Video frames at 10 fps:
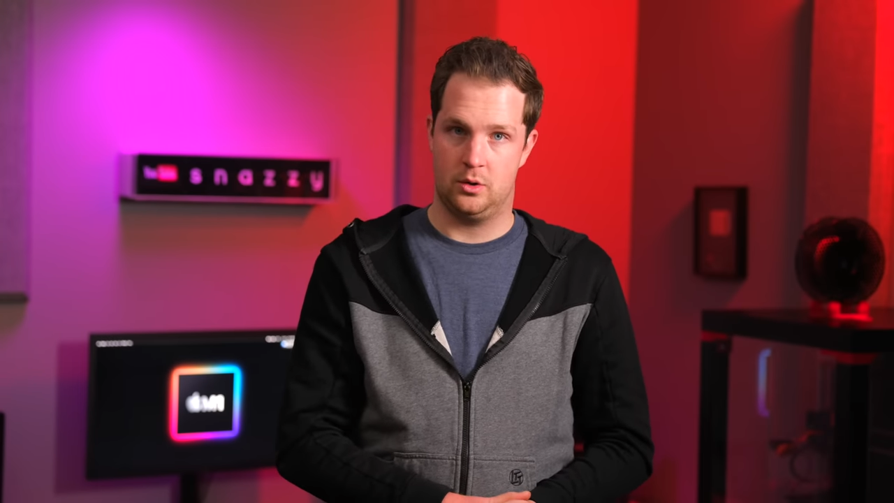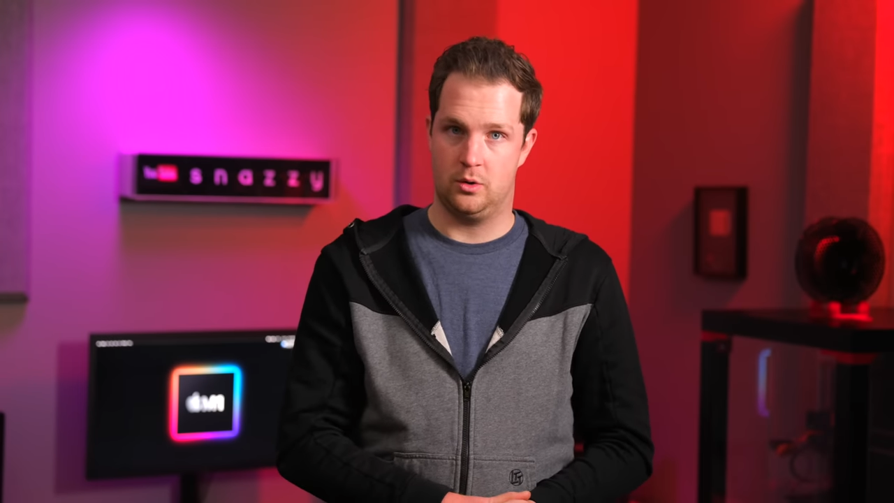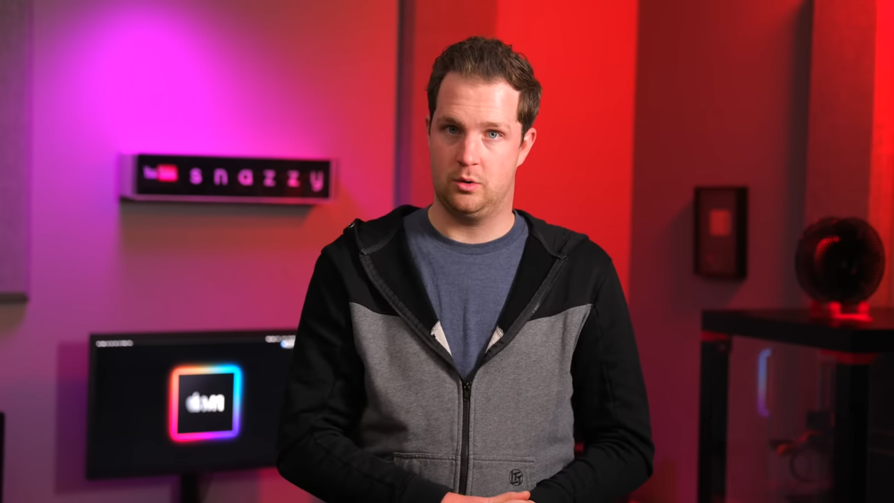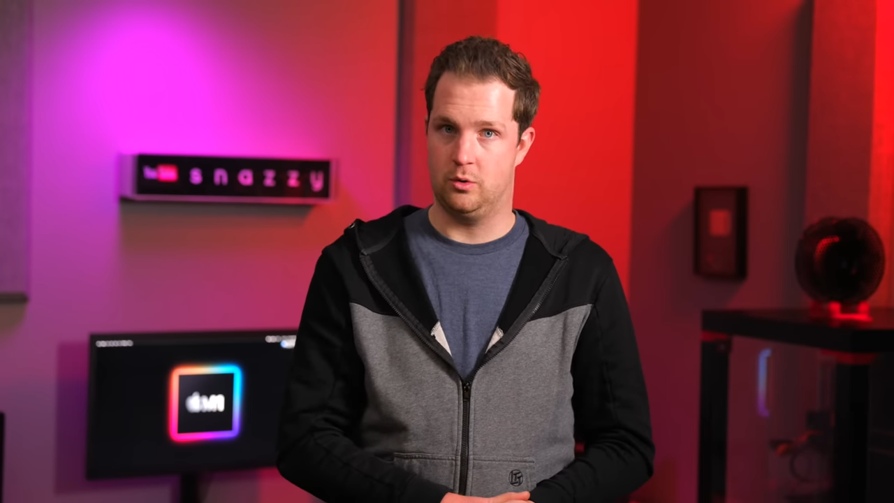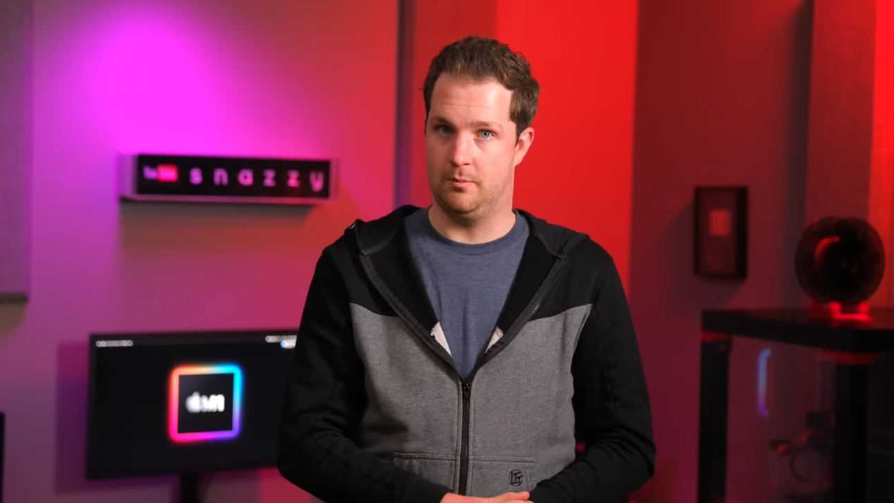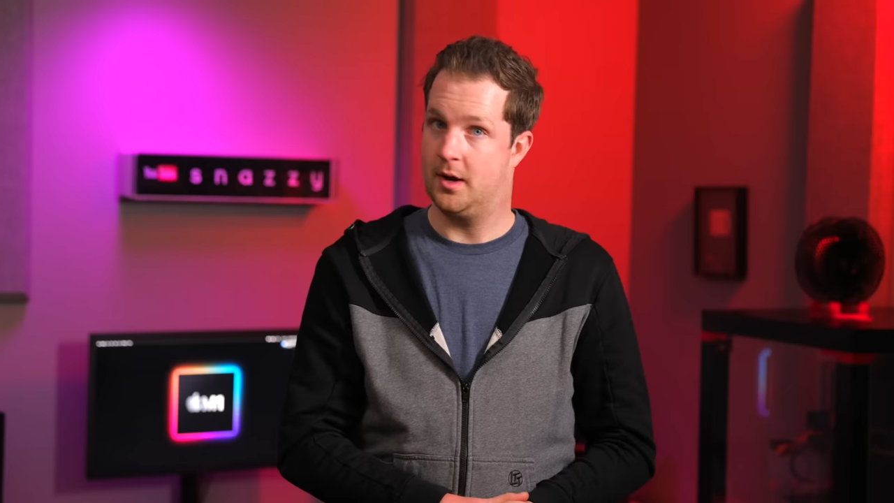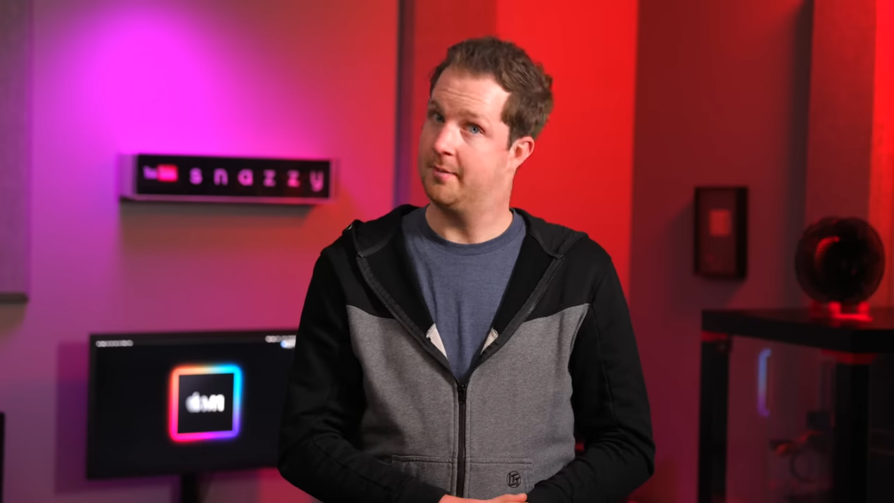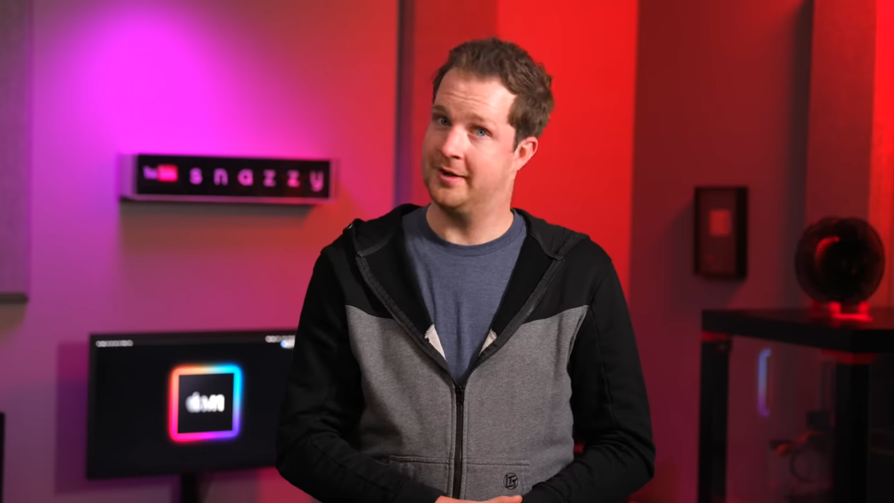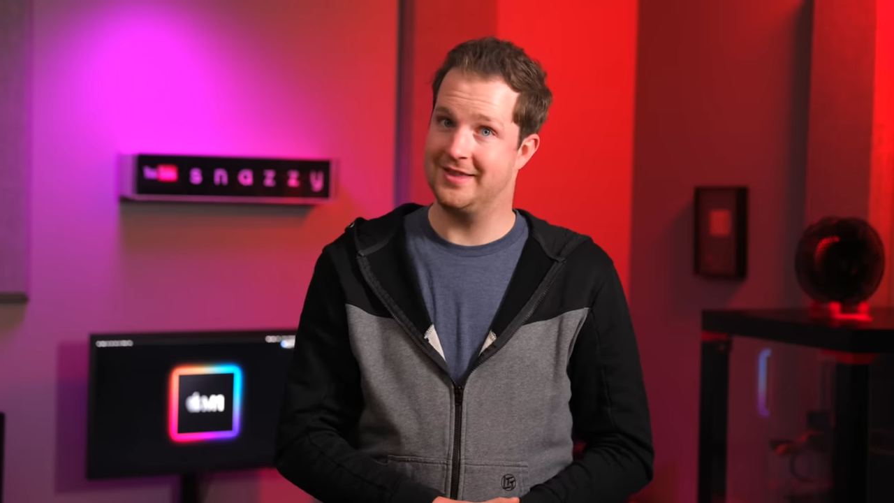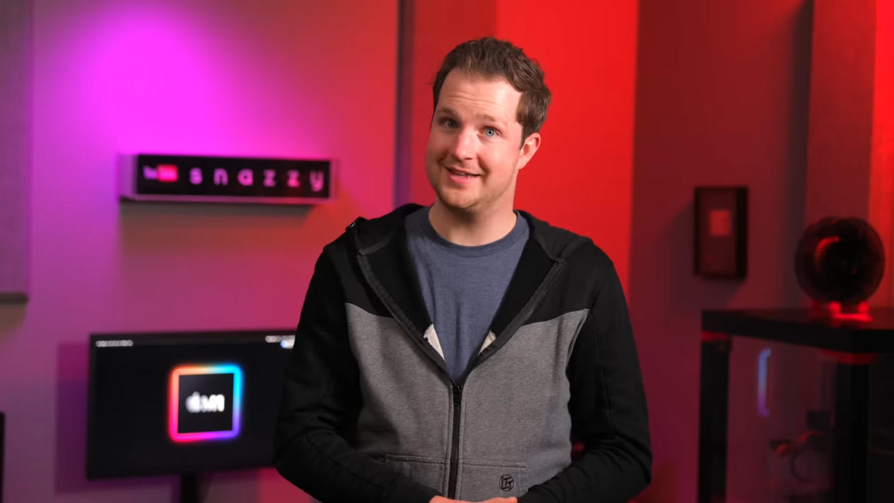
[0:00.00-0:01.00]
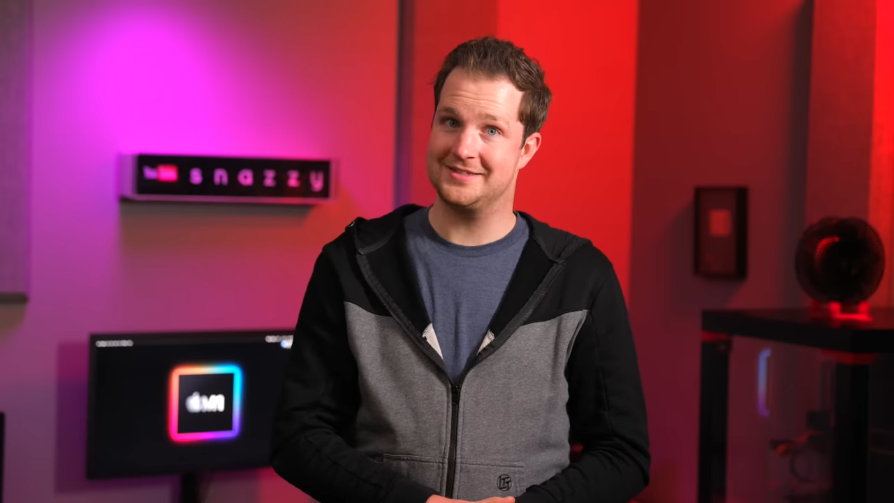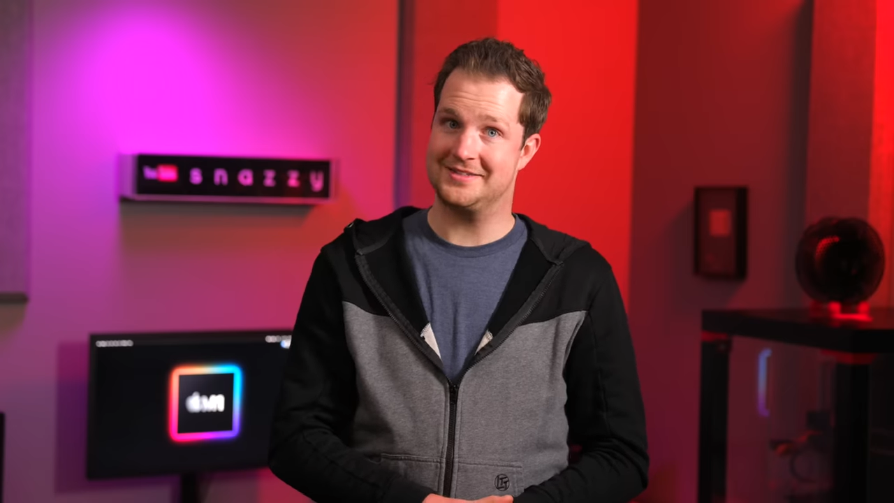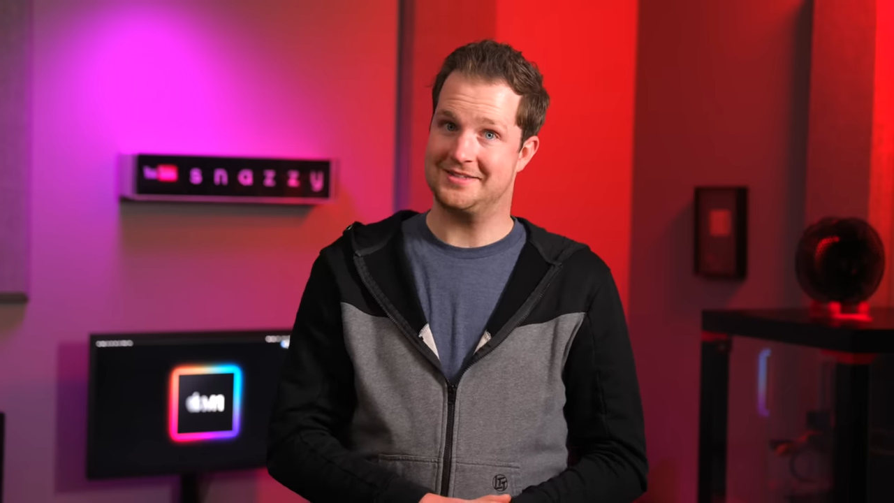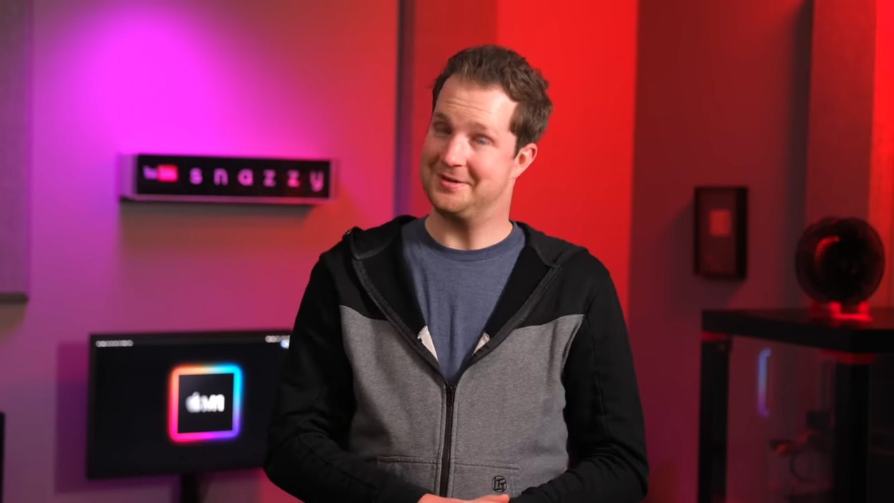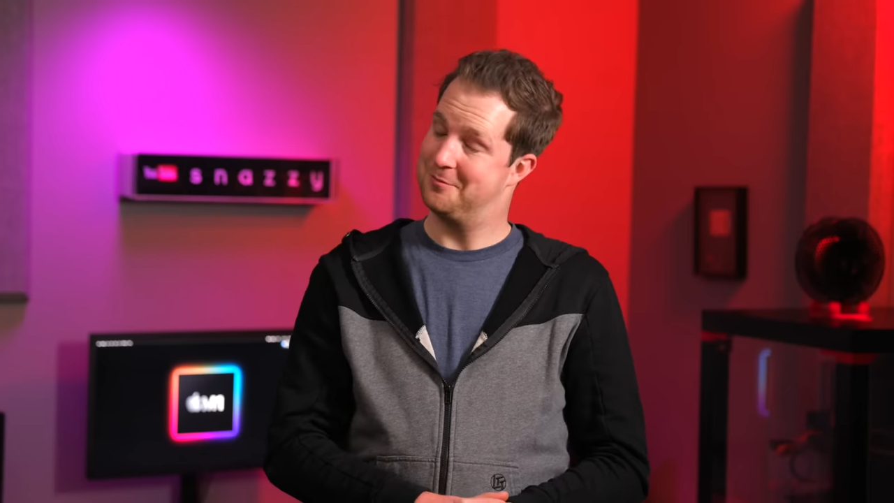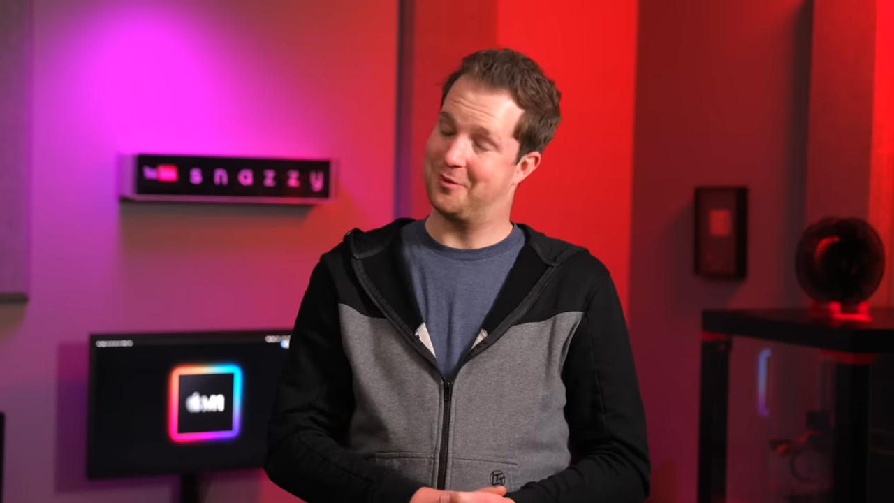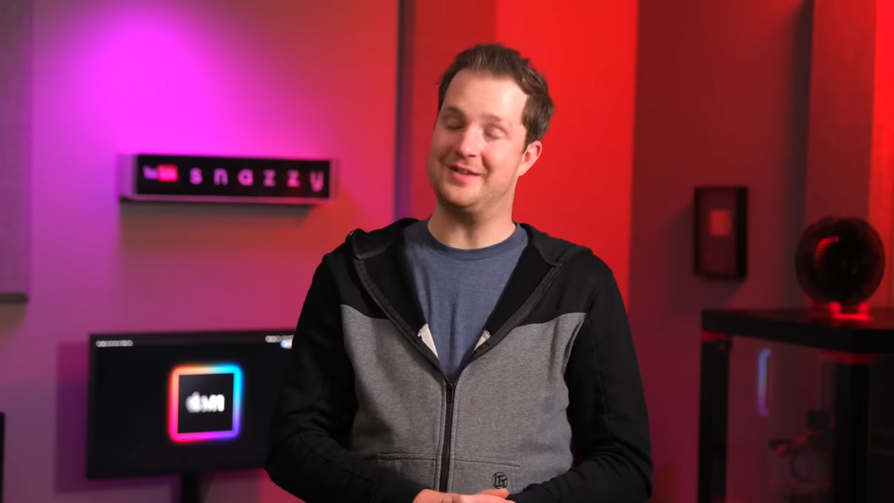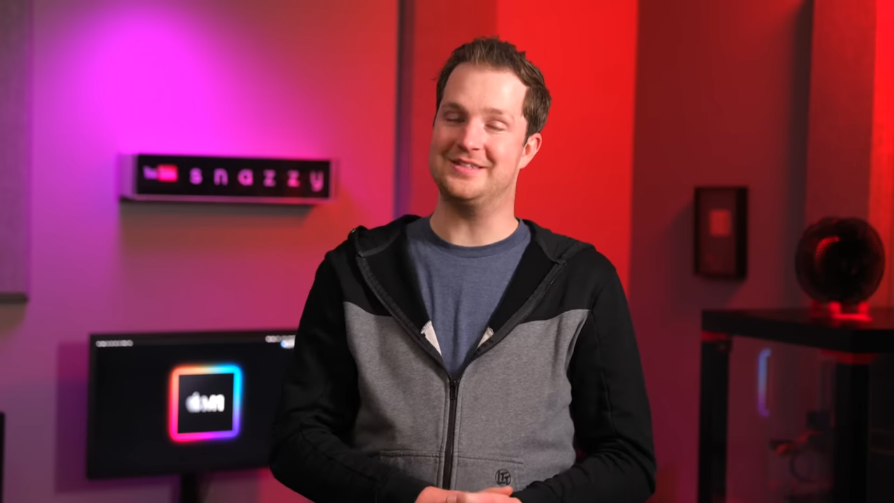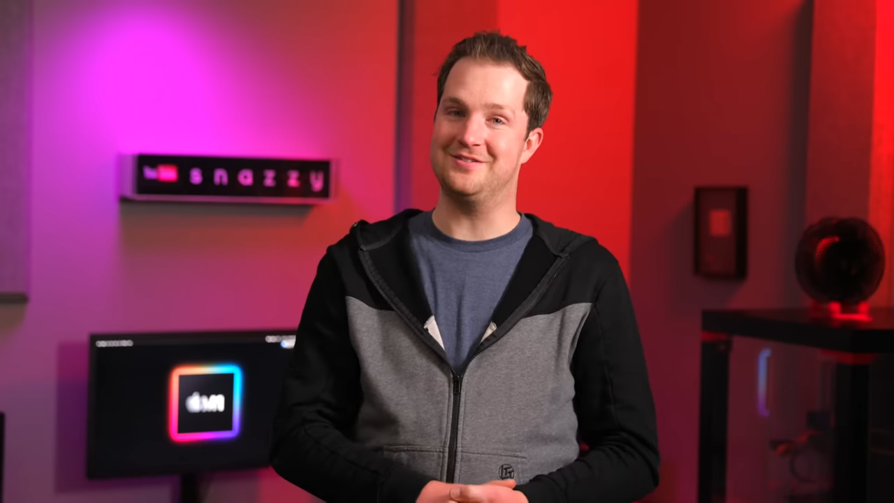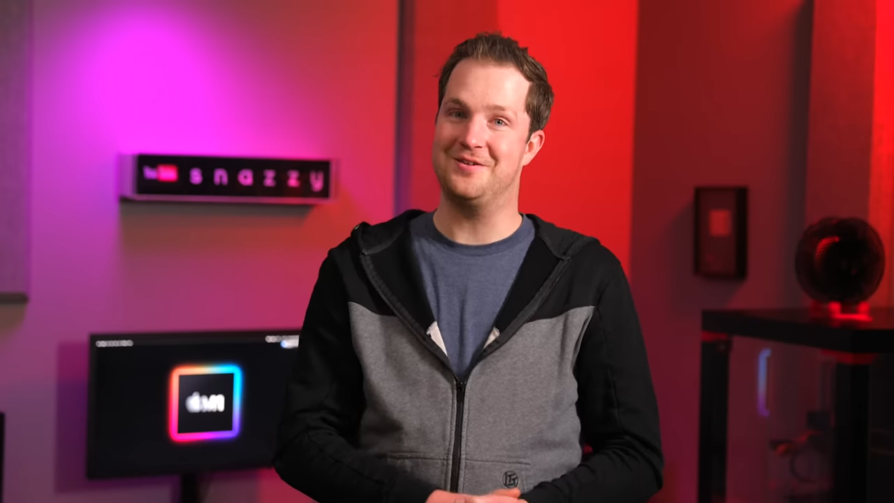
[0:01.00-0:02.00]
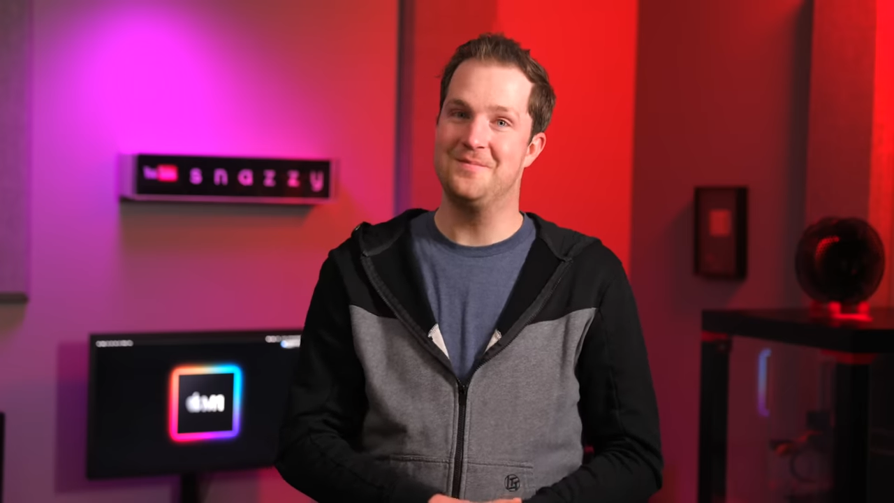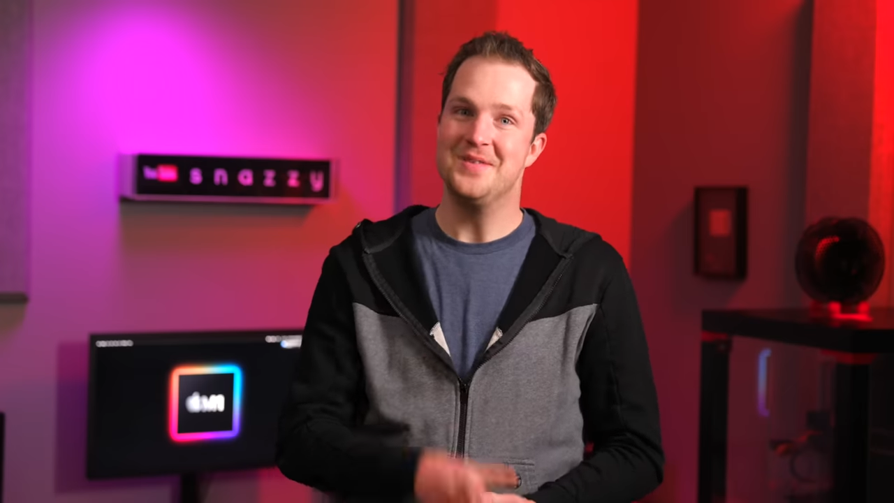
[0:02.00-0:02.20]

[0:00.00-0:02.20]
Oh, mama, that's impressive.